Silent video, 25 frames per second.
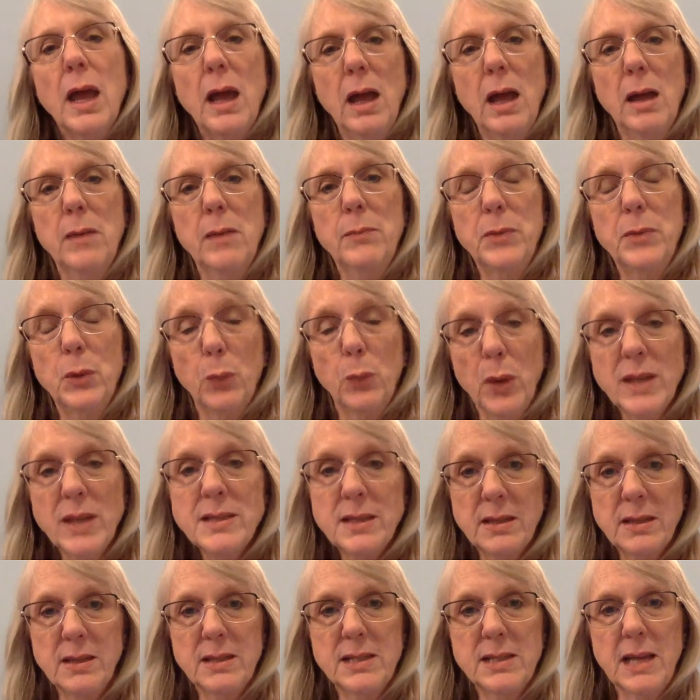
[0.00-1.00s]
The
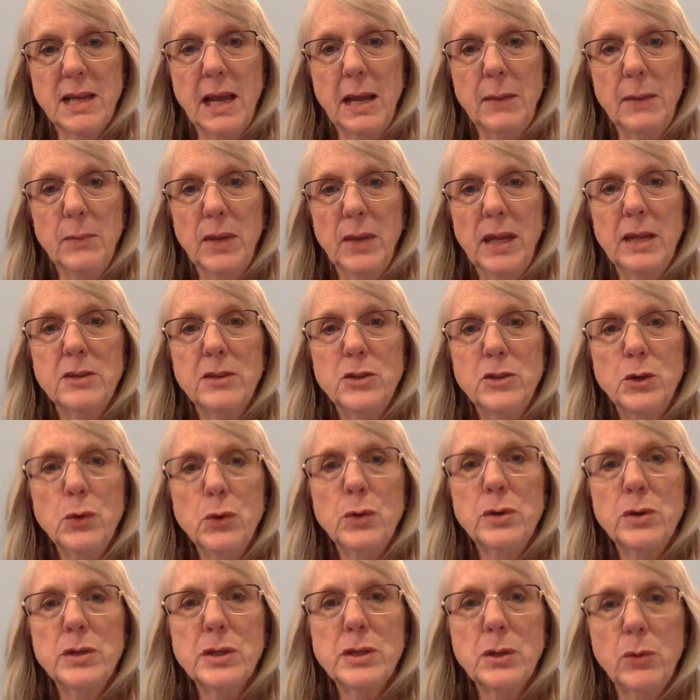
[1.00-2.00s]
rest of the time is
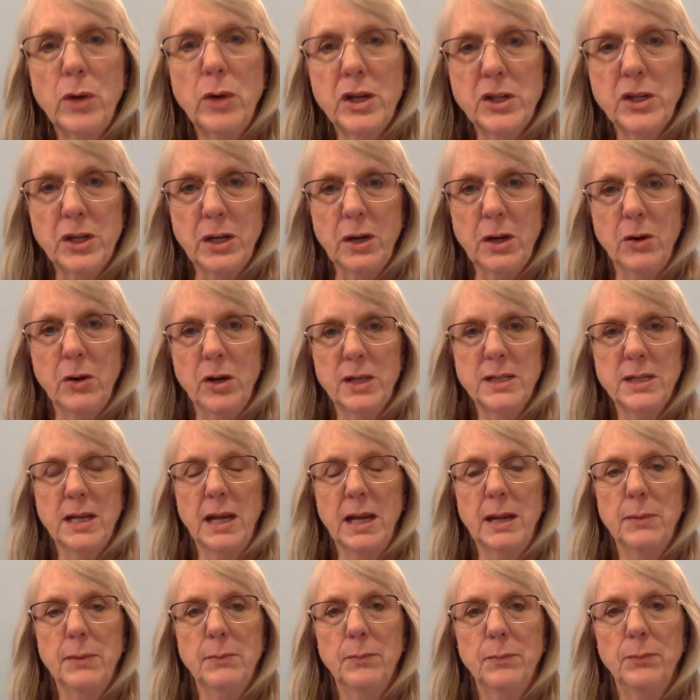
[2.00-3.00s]
your discretionary
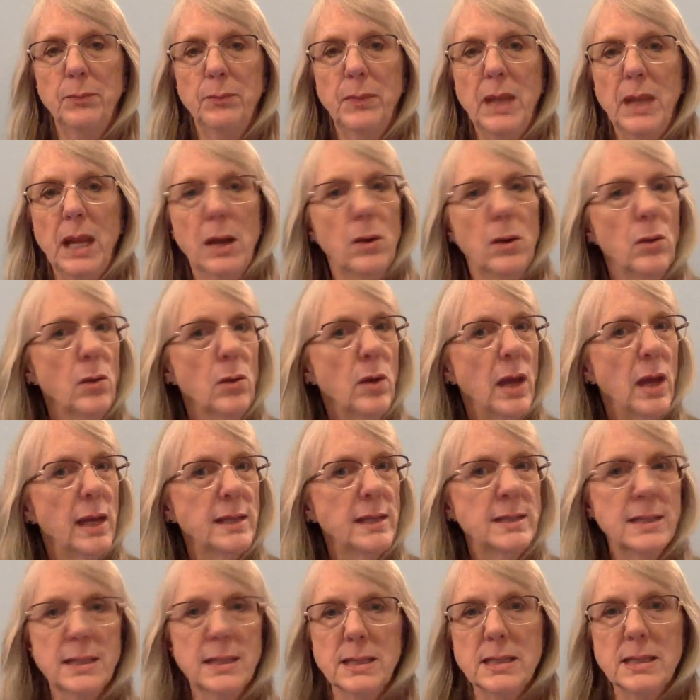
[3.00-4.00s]
time. Now, I
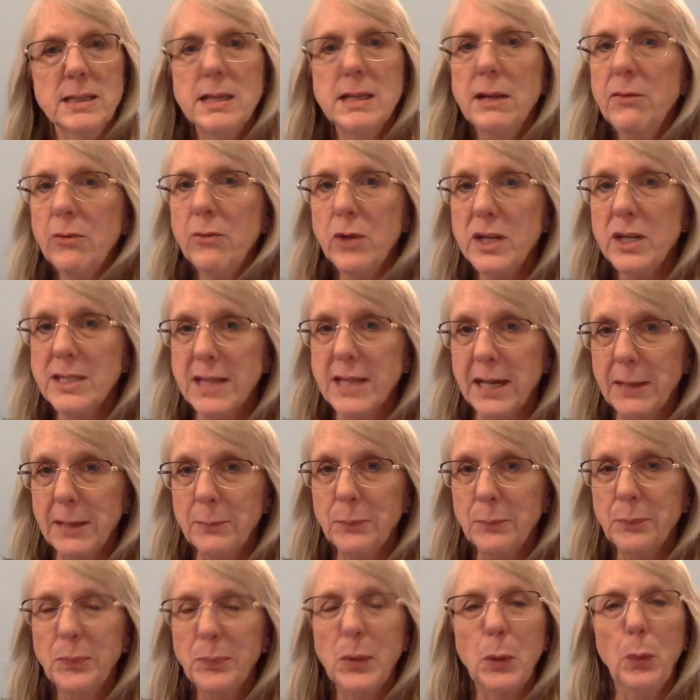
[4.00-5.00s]
didn't say free
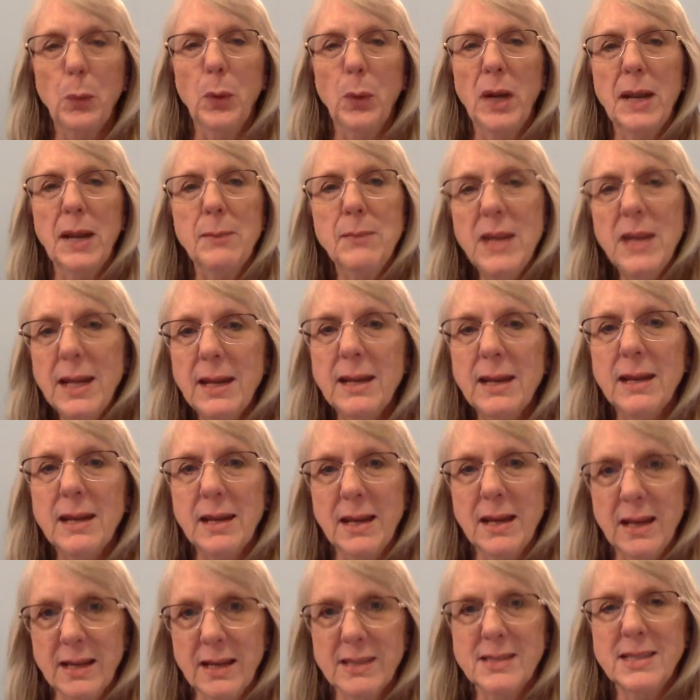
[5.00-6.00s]
time. What I mean
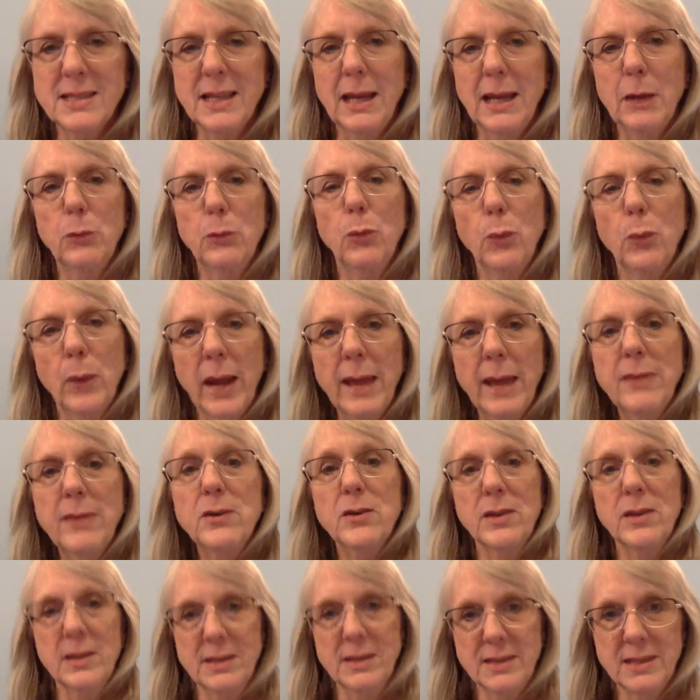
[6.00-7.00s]
is that
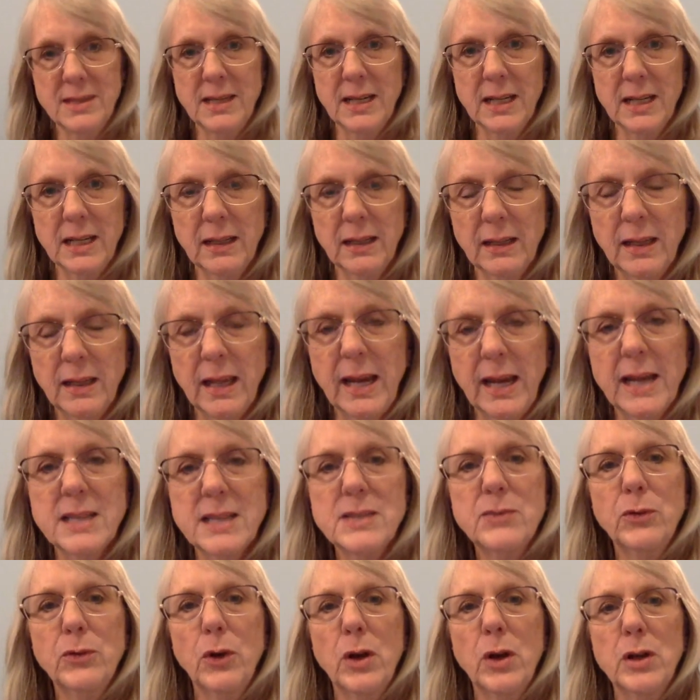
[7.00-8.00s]
rather than sitting in
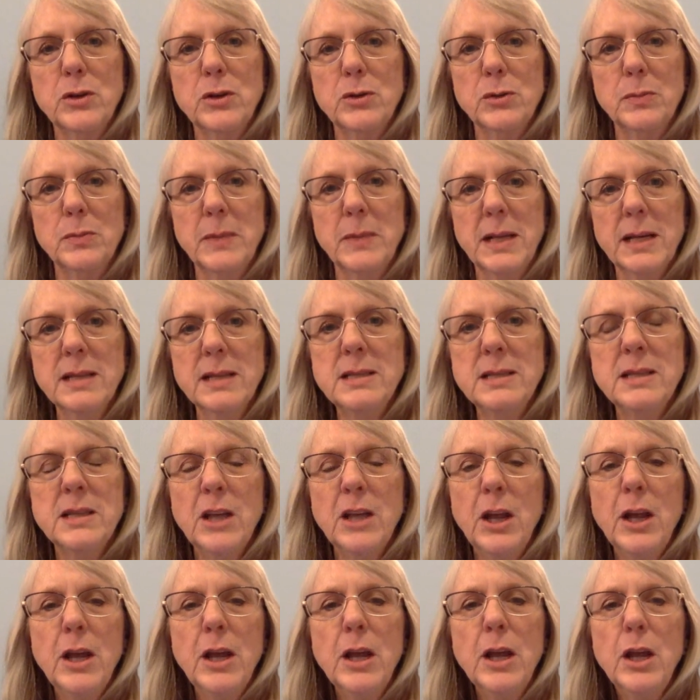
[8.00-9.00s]
class for 100 minutes,
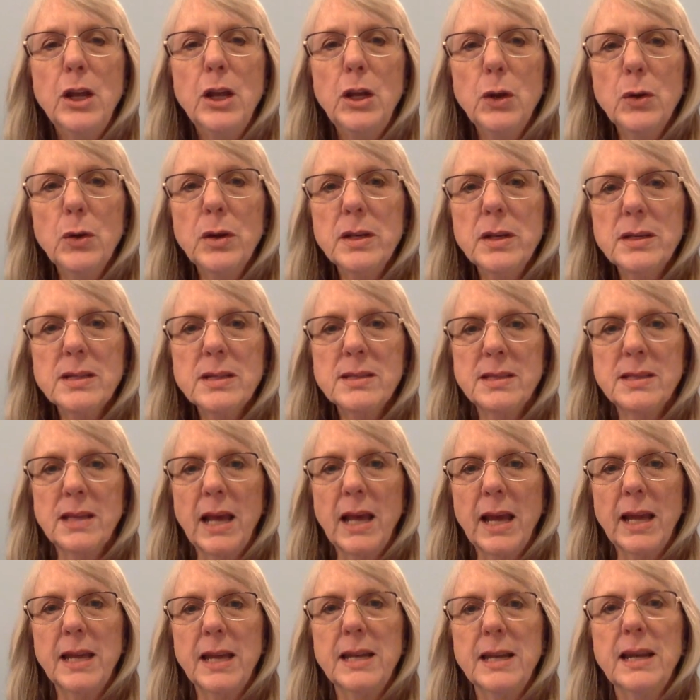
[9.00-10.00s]
you can
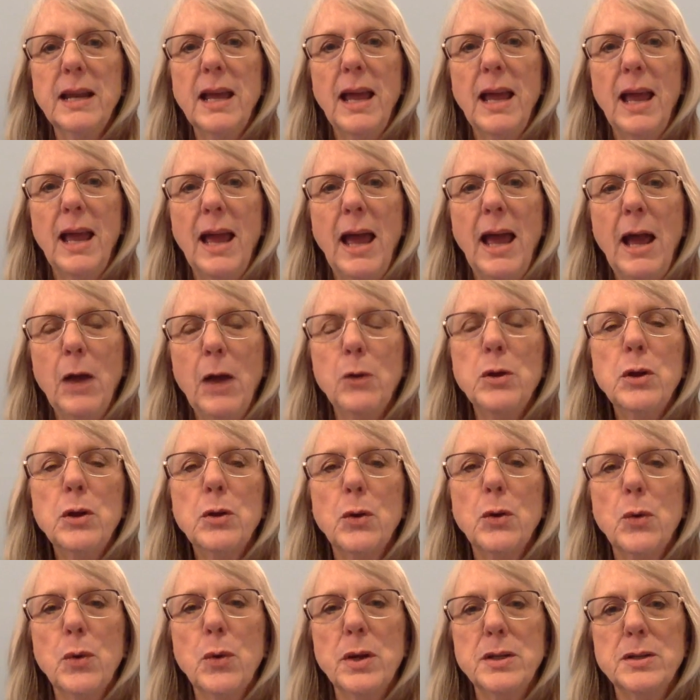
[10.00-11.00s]
decide how you're
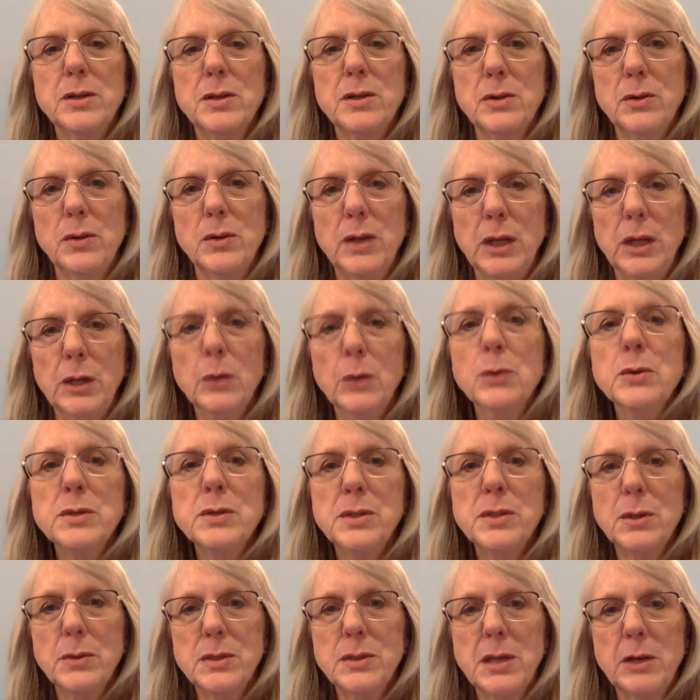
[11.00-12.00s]
going to
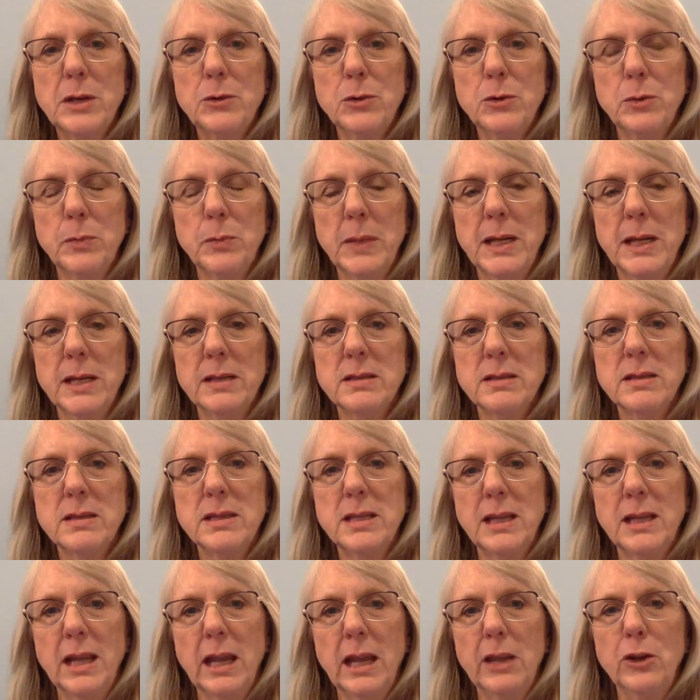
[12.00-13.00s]
use those 100 minutes
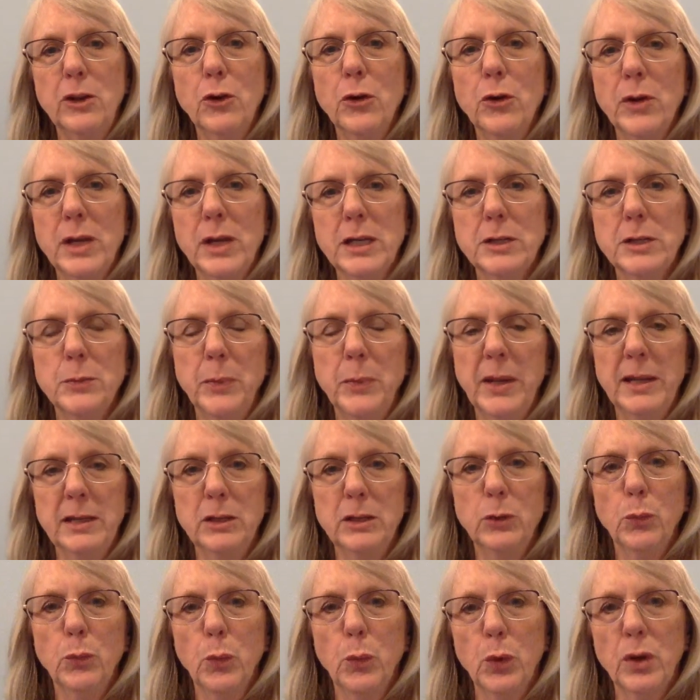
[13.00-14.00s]
to get your
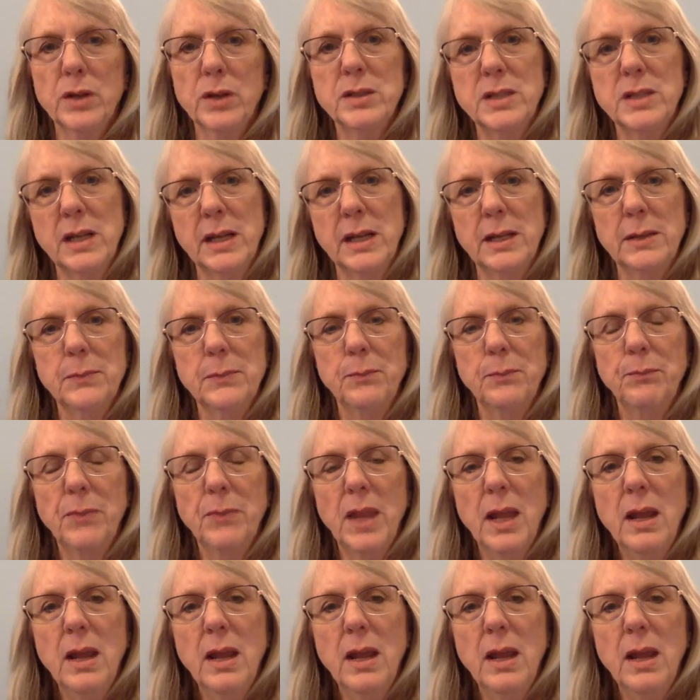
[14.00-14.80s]
independent work done.